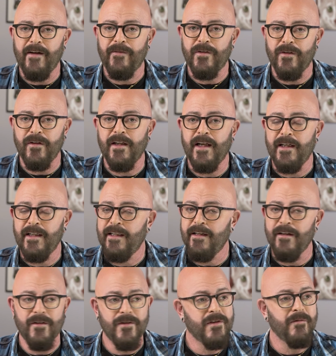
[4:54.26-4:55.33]
after a lot of
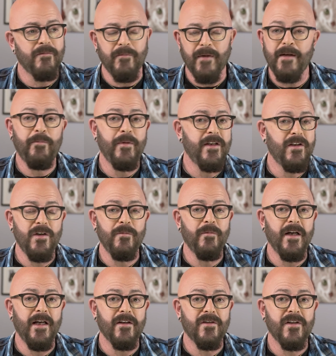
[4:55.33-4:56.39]
years might be too
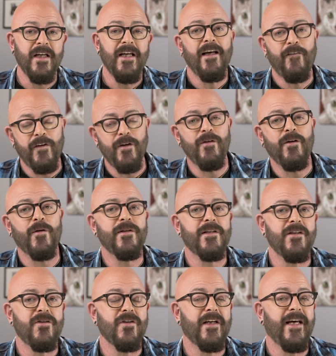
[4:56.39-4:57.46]
much. If you notice
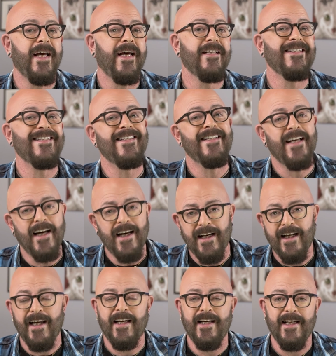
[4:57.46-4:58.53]
that your cat is not
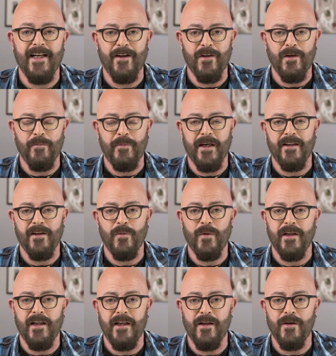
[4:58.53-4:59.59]
hanging out in the bed the
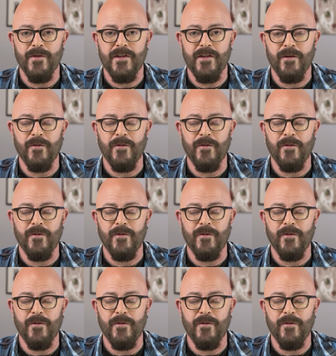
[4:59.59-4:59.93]
way they used